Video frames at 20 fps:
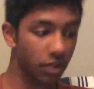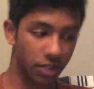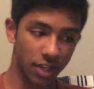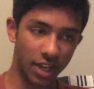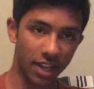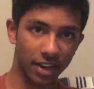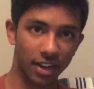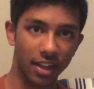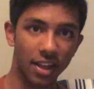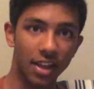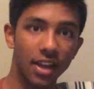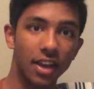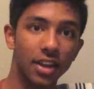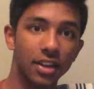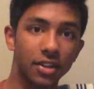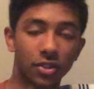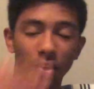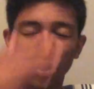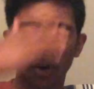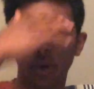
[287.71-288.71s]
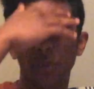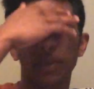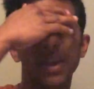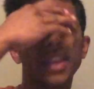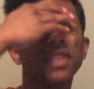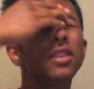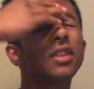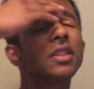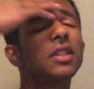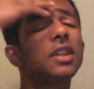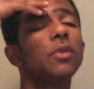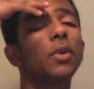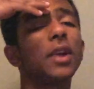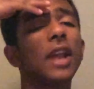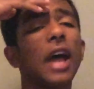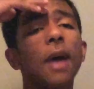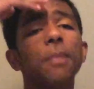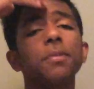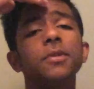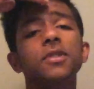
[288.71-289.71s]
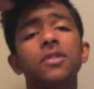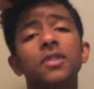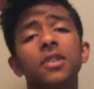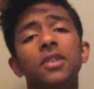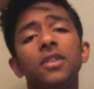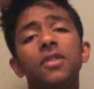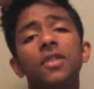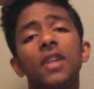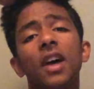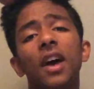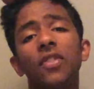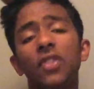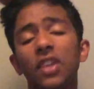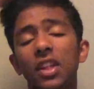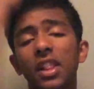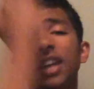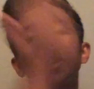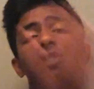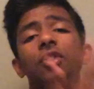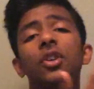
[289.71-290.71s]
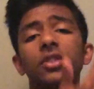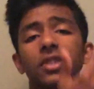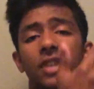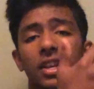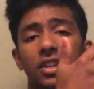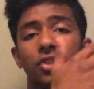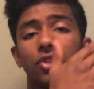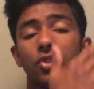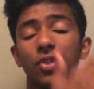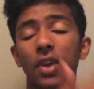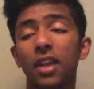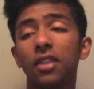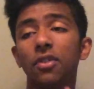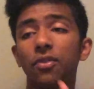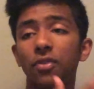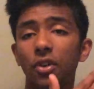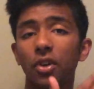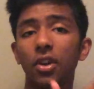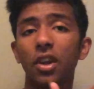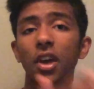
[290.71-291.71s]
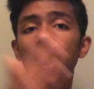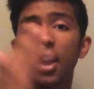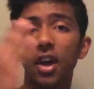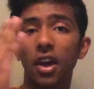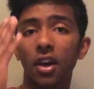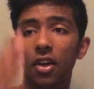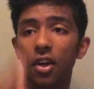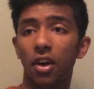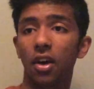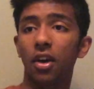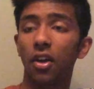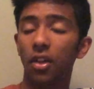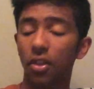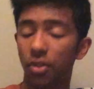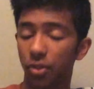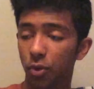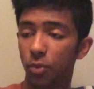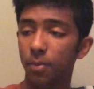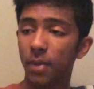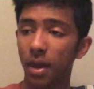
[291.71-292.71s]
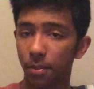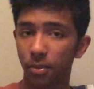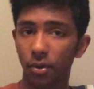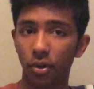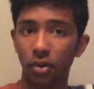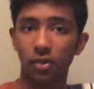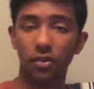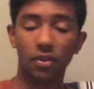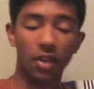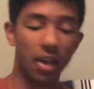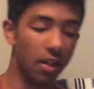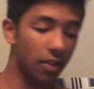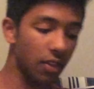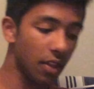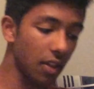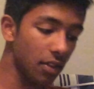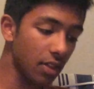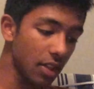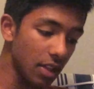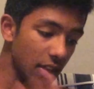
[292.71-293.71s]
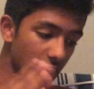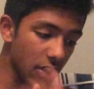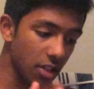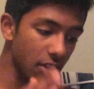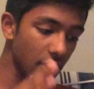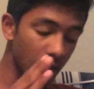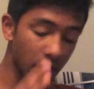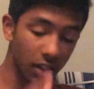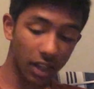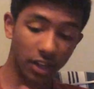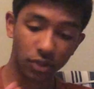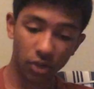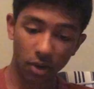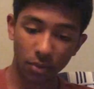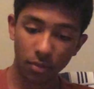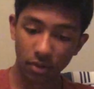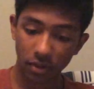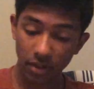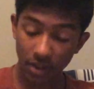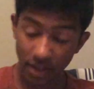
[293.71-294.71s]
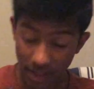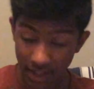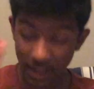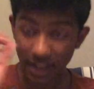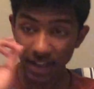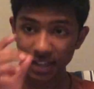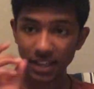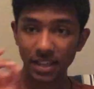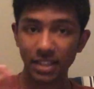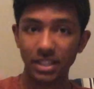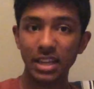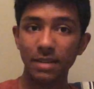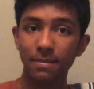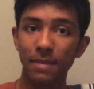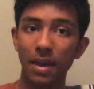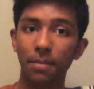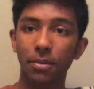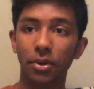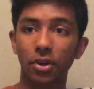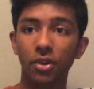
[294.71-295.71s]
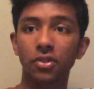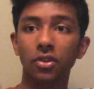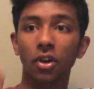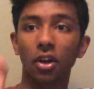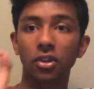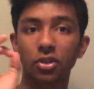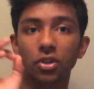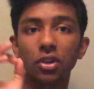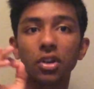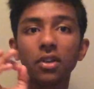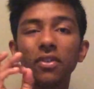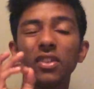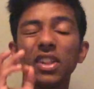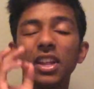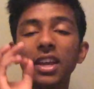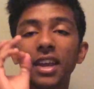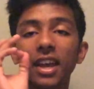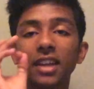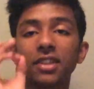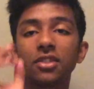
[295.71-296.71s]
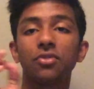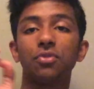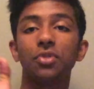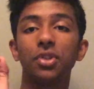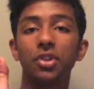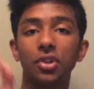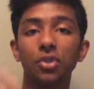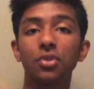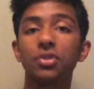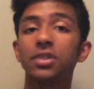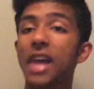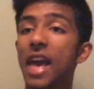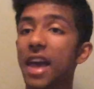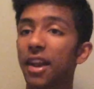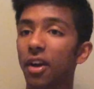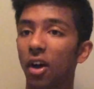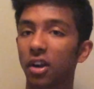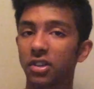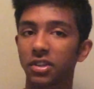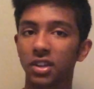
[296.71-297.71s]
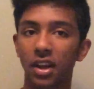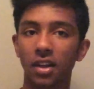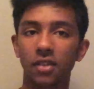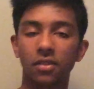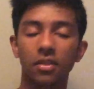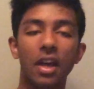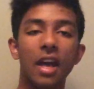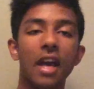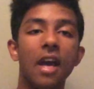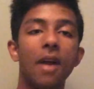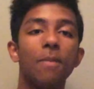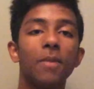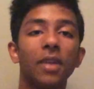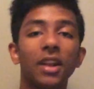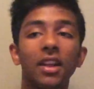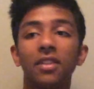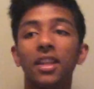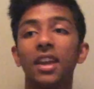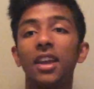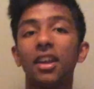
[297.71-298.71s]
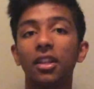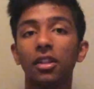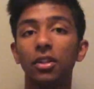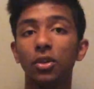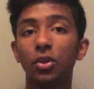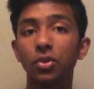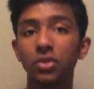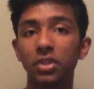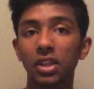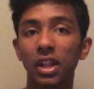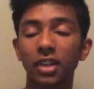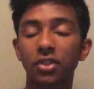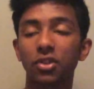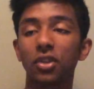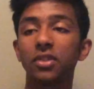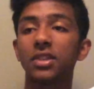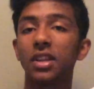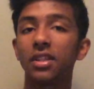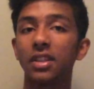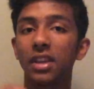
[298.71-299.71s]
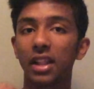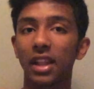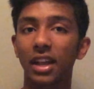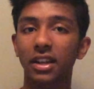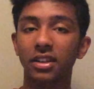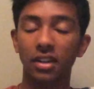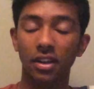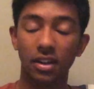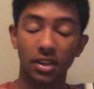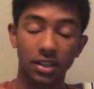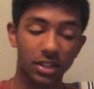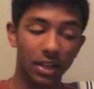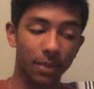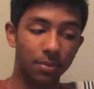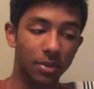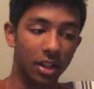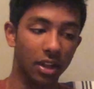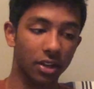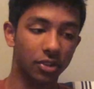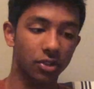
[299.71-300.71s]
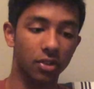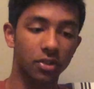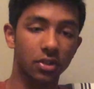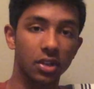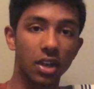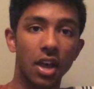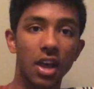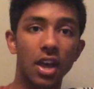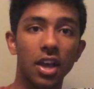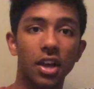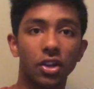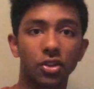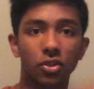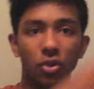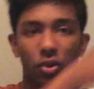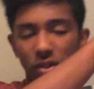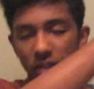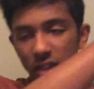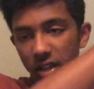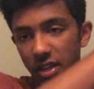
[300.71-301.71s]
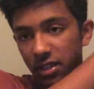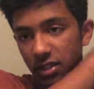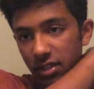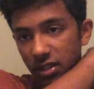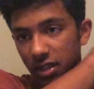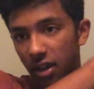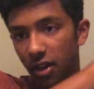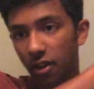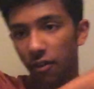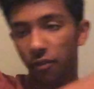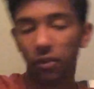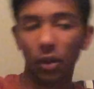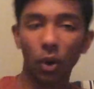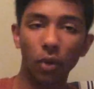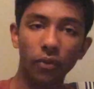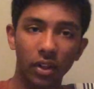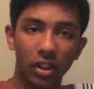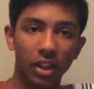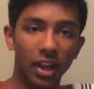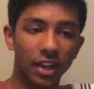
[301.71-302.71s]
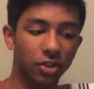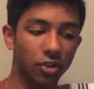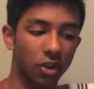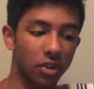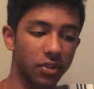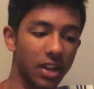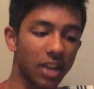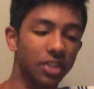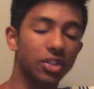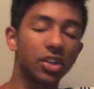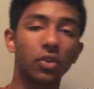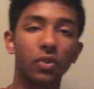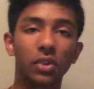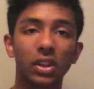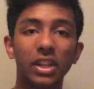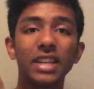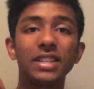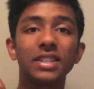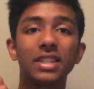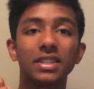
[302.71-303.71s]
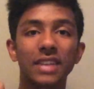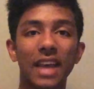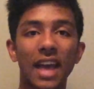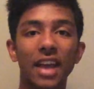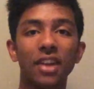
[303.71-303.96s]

chain. So basically what happens is that the electrons get transferred through members, and then each electron ETC members alternatively gets reduced and oxidized, meaning they lose electrons and they accept electrons. So this flow of electrons actually releases